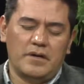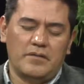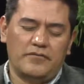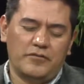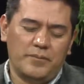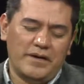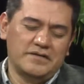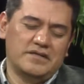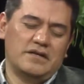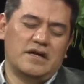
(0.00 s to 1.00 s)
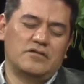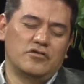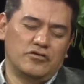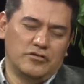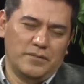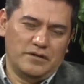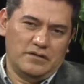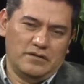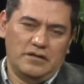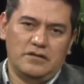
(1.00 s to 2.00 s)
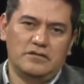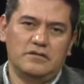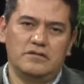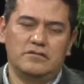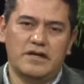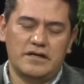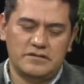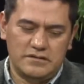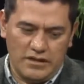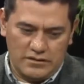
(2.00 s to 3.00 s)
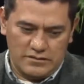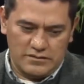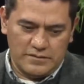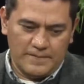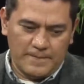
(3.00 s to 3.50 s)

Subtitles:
for parents that are undocumented here in the United States.